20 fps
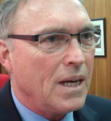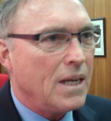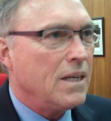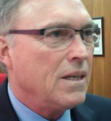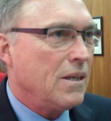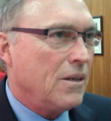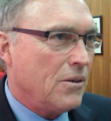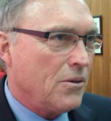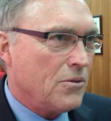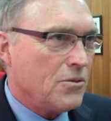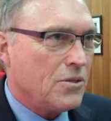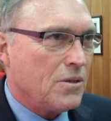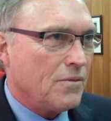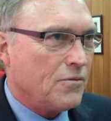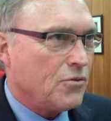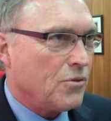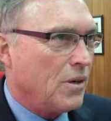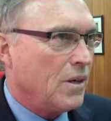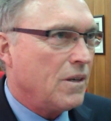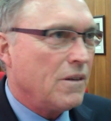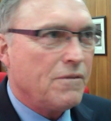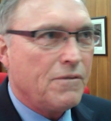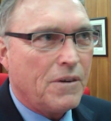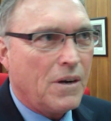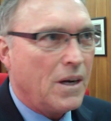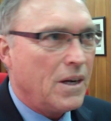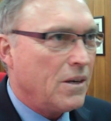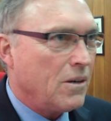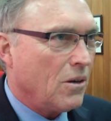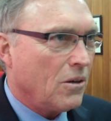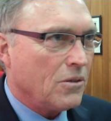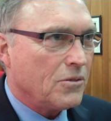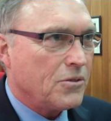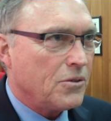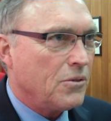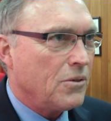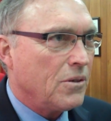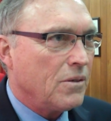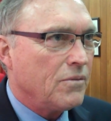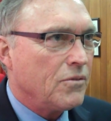8 years of trying to find
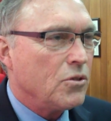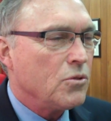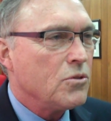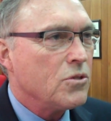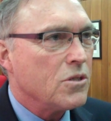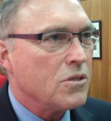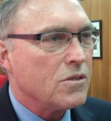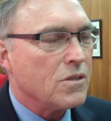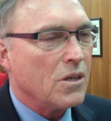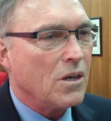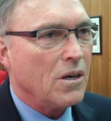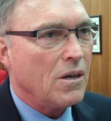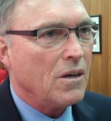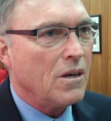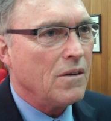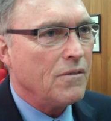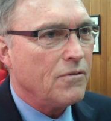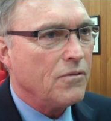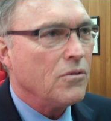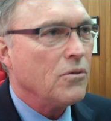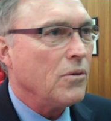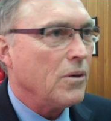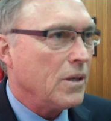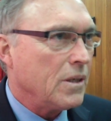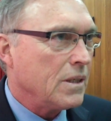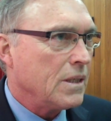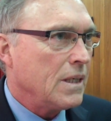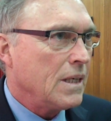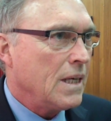alternative uses for it.